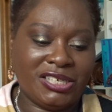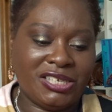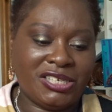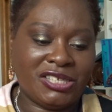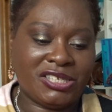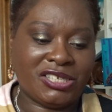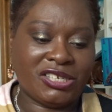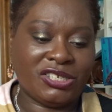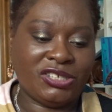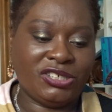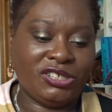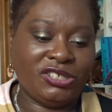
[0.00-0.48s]

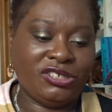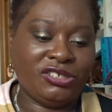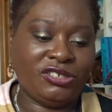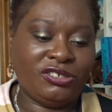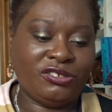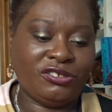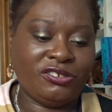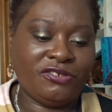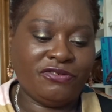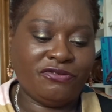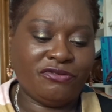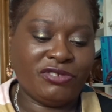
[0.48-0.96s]
So you
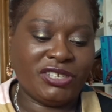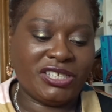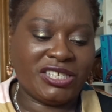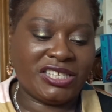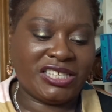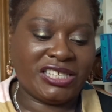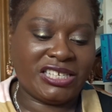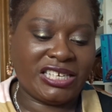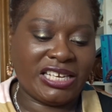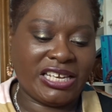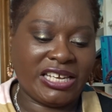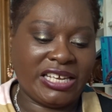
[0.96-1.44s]
could have
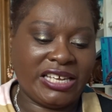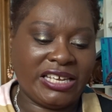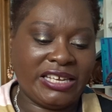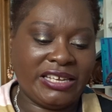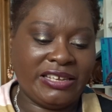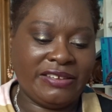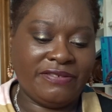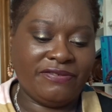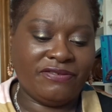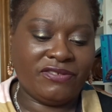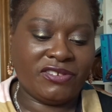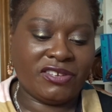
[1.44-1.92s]

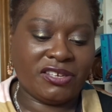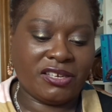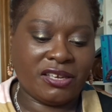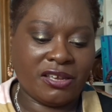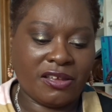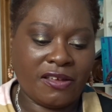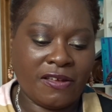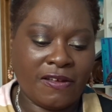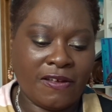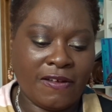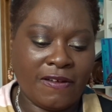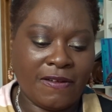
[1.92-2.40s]
received
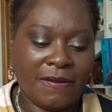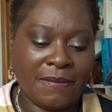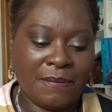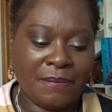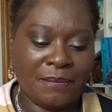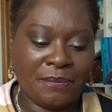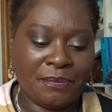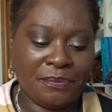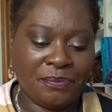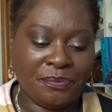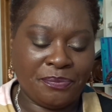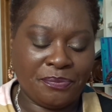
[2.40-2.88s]

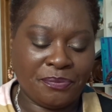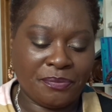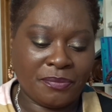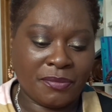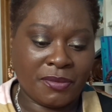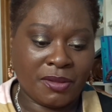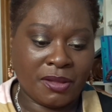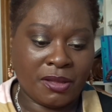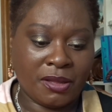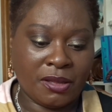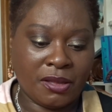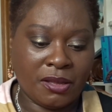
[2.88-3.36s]
Tame
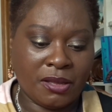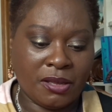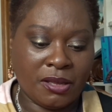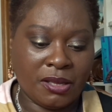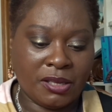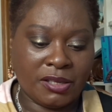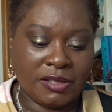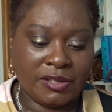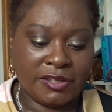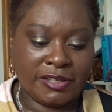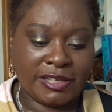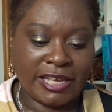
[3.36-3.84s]

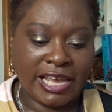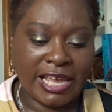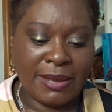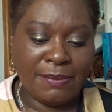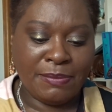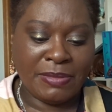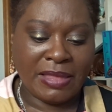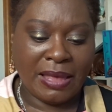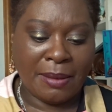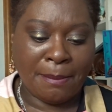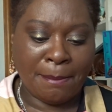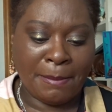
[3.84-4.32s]

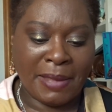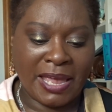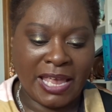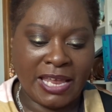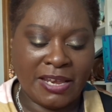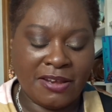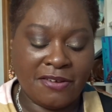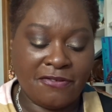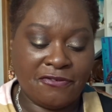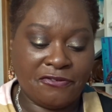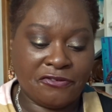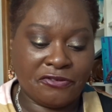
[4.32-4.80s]
That
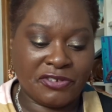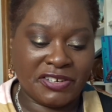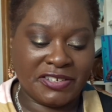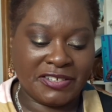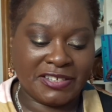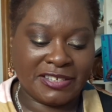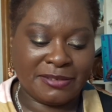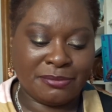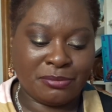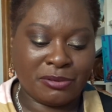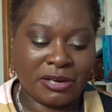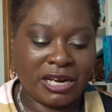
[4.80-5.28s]
Mane Frizz
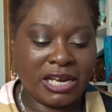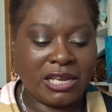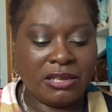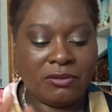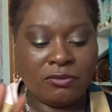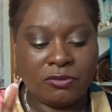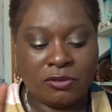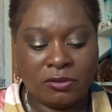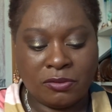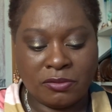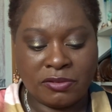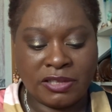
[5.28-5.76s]
Spray.
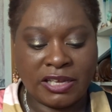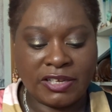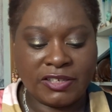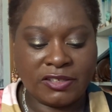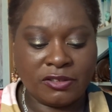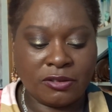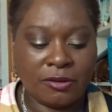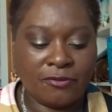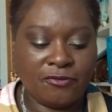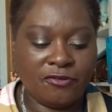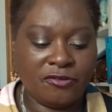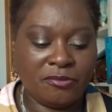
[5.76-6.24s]
Well,
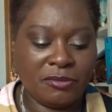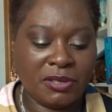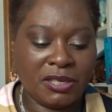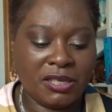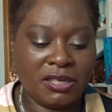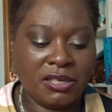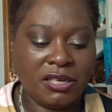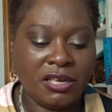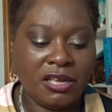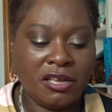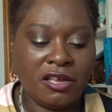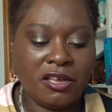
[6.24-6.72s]
that's not for
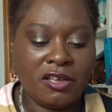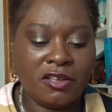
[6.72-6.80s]
me.